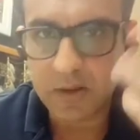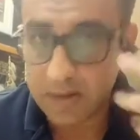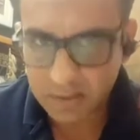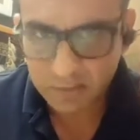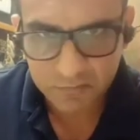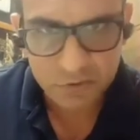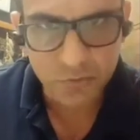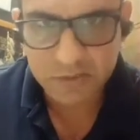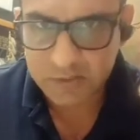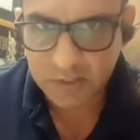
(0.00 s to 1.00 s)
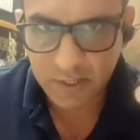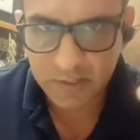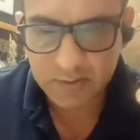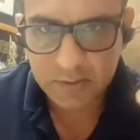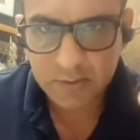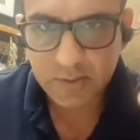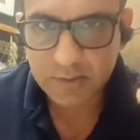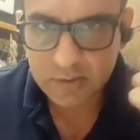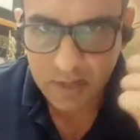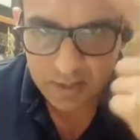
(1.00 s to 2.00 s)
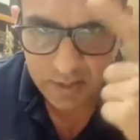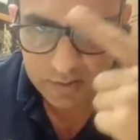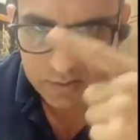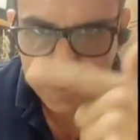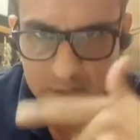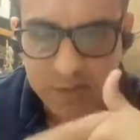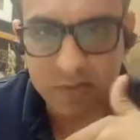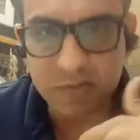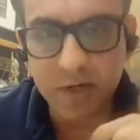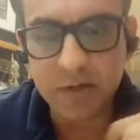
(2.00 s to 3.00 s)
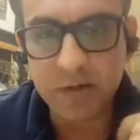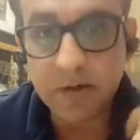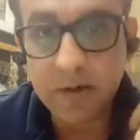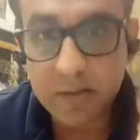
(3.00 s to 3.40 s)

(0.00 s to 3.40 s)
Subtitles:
Get the visuals inside it, then get the text inside it,